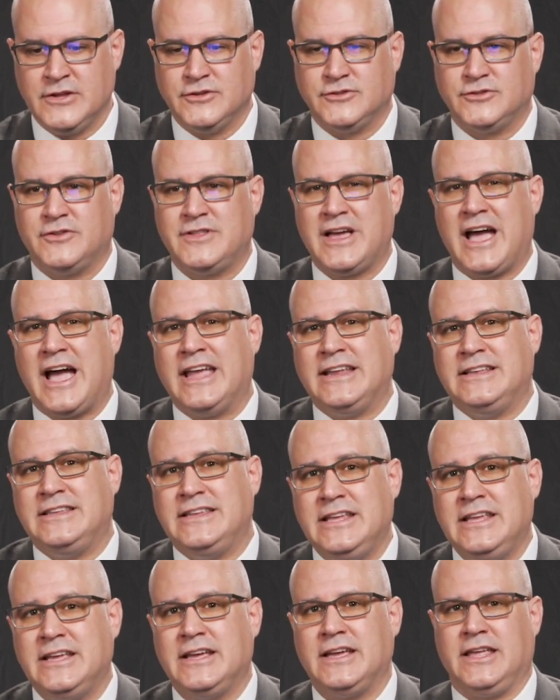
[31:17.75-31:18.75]
So the
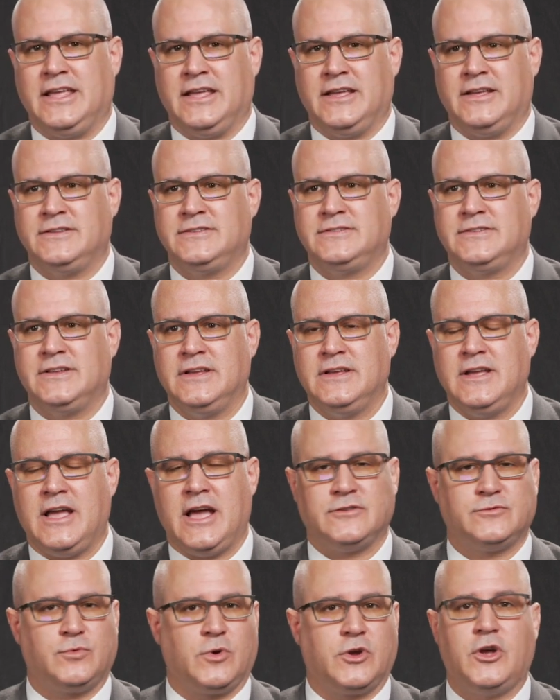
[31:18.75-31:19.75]
idea is,
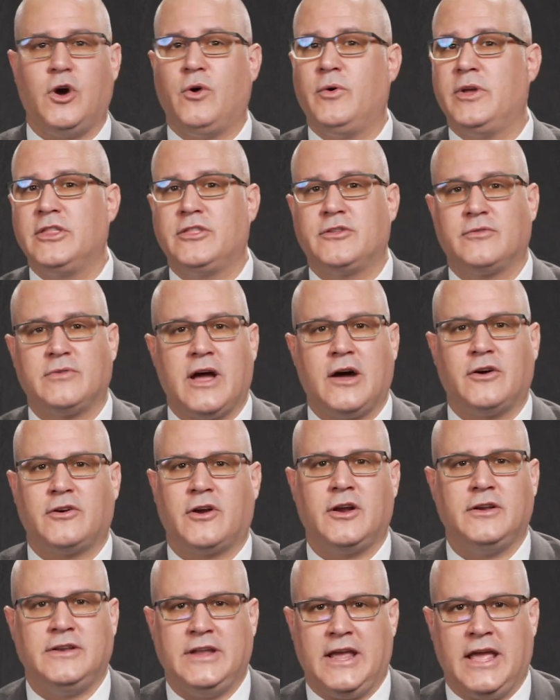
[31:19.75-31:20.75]
as we're going throughout
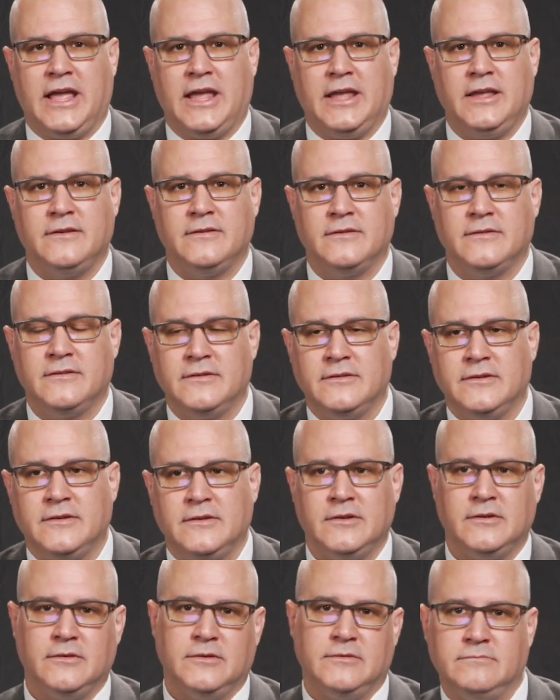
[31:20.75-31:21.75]
our day,
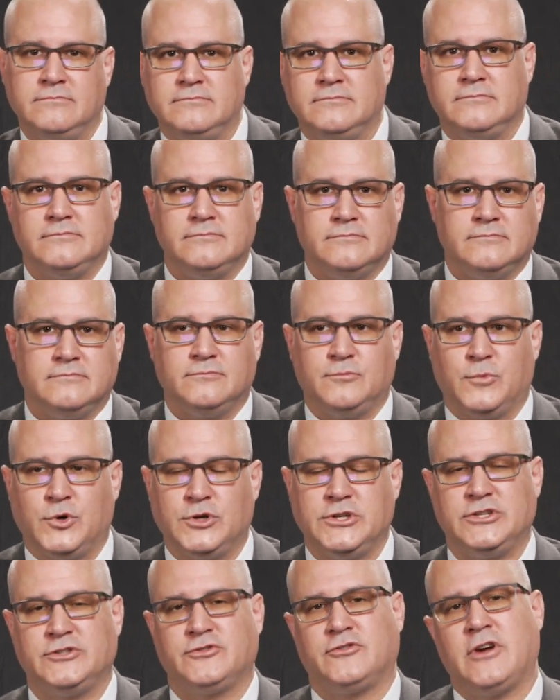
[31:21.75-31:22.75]

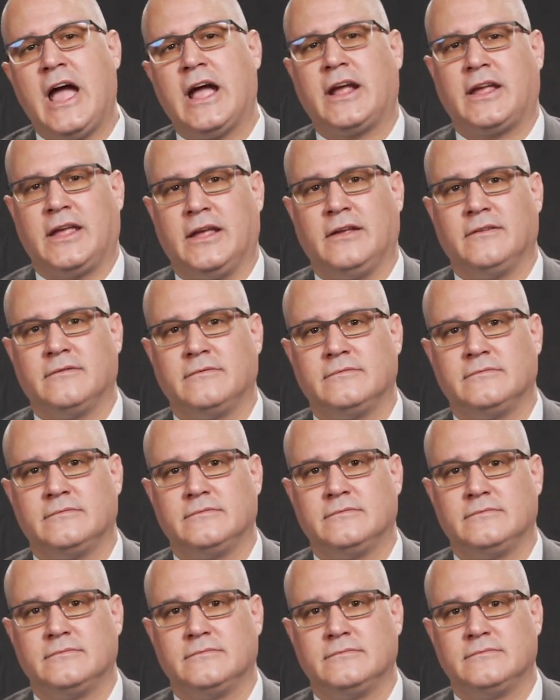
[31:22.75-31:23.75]
we're just tracking.
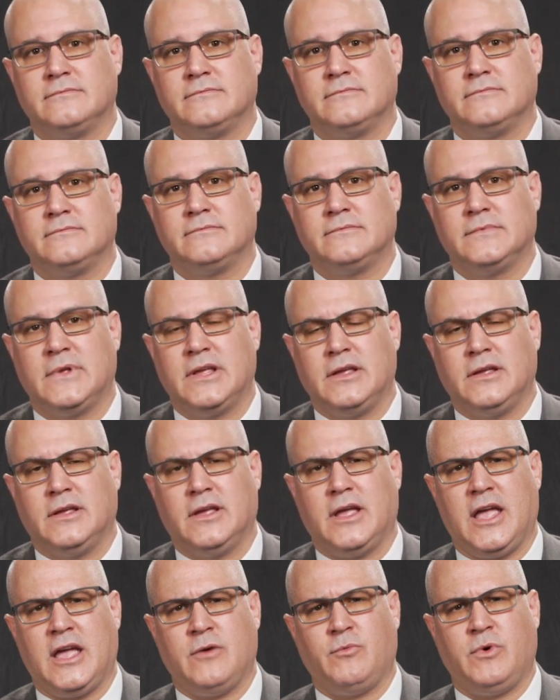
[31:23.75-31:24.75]

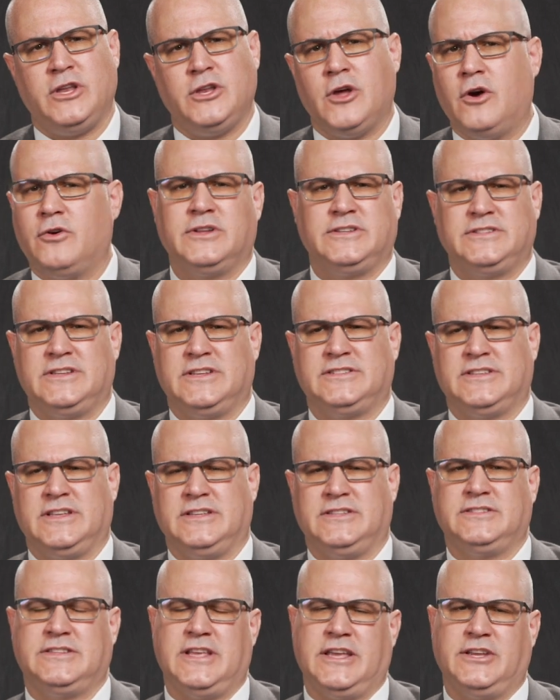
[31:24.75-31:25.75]
And we notice a
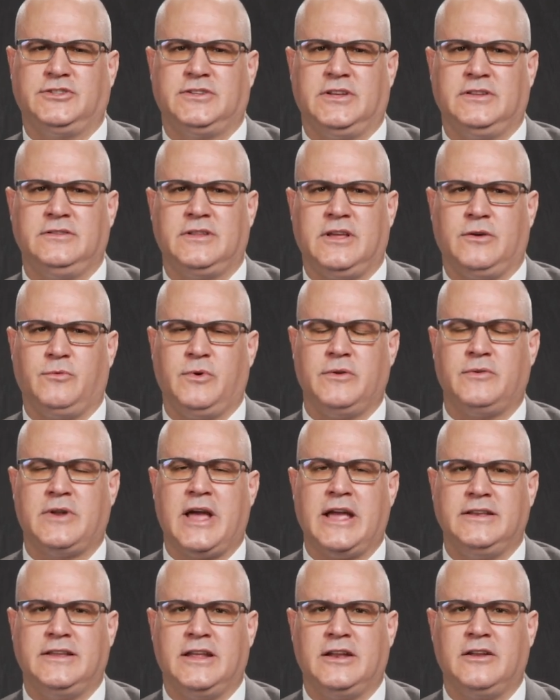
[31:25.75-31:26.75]
sensation that we would
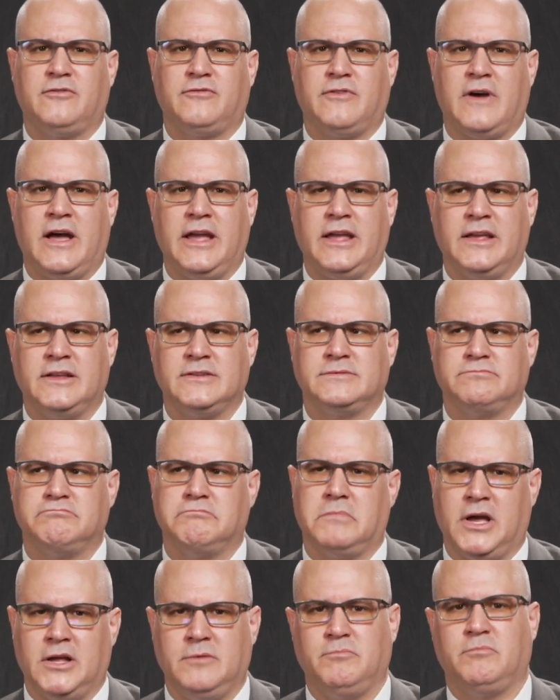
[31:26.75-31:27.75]
identify as
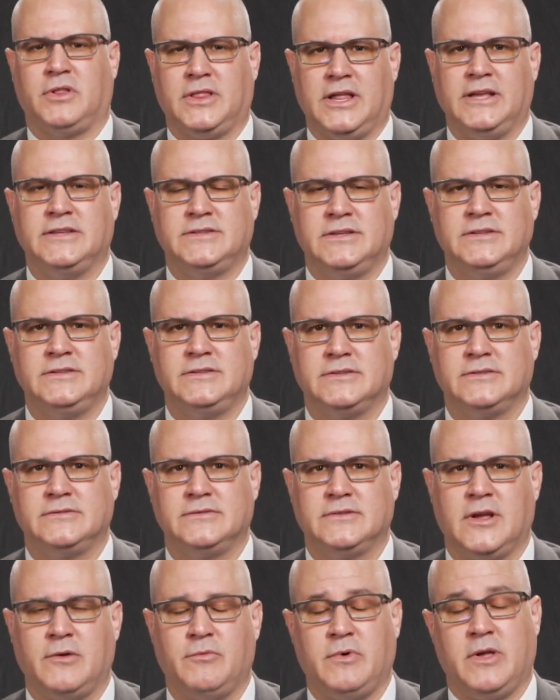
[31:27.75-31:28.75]
unpleasant,
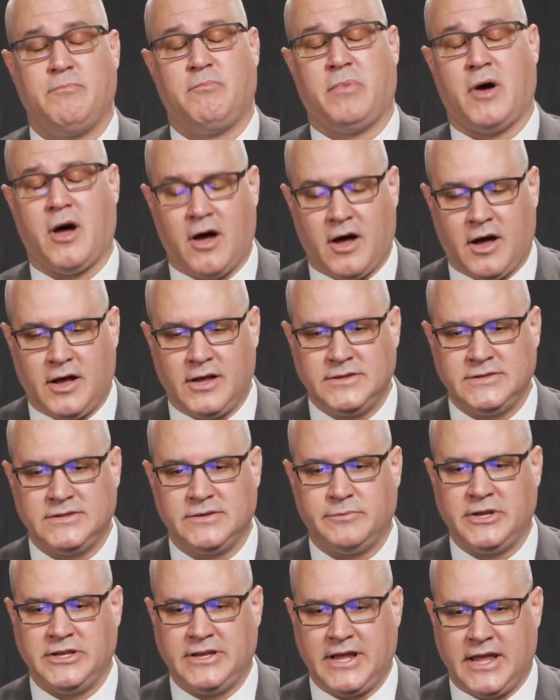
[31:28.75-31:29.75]
and we pause
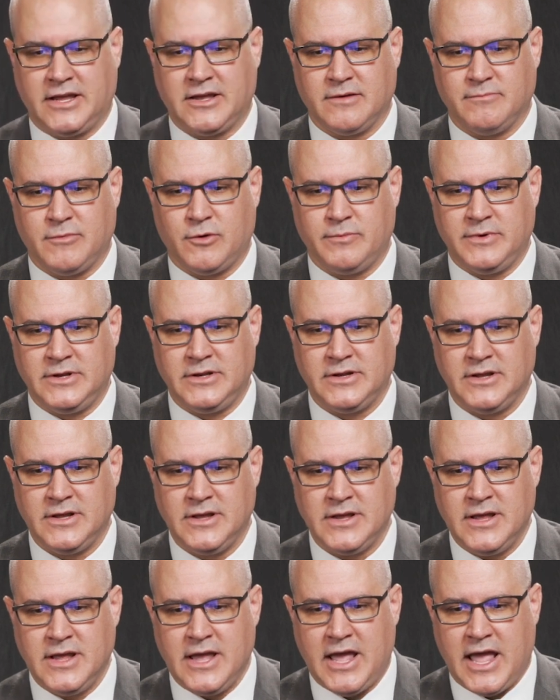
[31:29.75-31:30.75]
and we take a moment
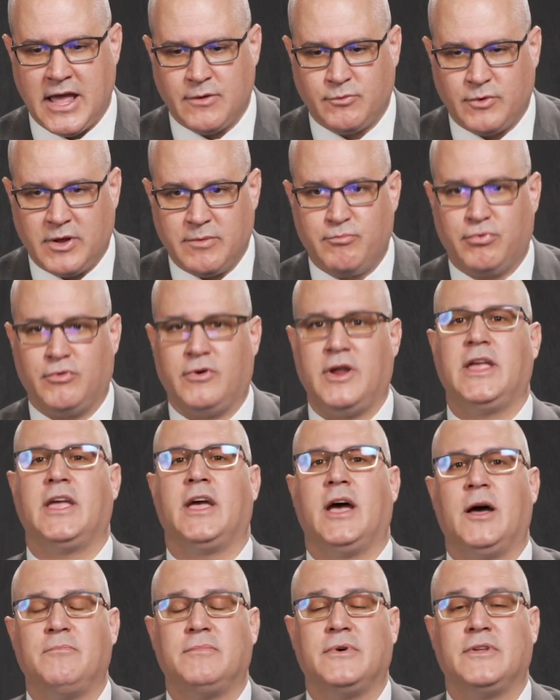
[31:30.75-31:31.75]
and we bring
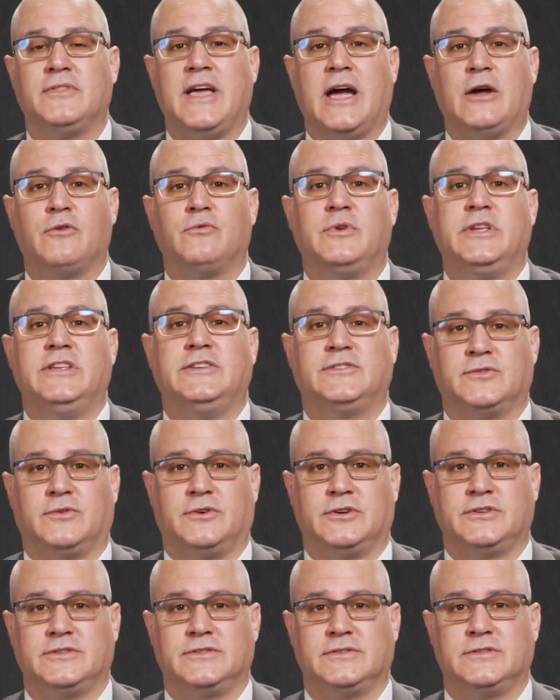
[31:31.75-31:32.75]
up that
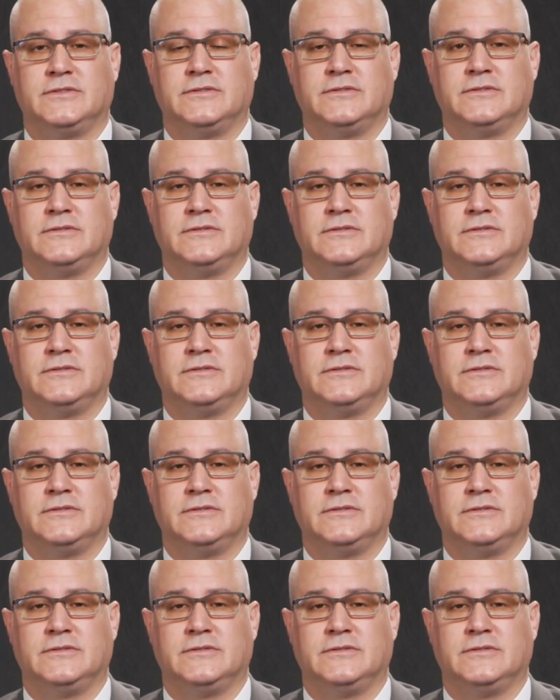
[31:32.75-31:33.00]
resource.